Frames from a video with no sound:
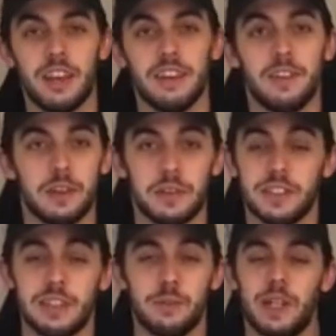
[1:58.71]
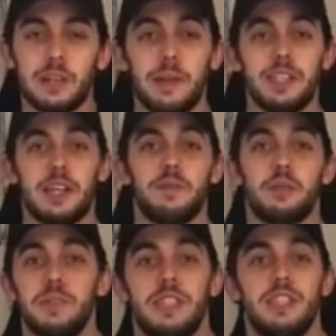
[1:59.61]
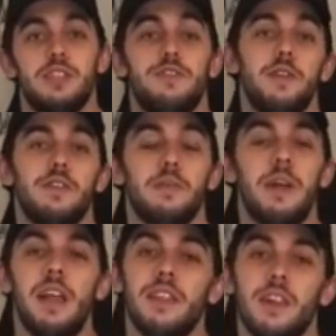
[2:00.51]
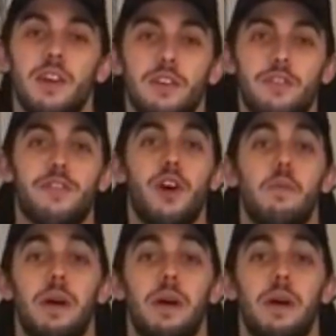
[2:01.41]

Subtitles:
although he's welcome any time to come and teach a few of them the long throw.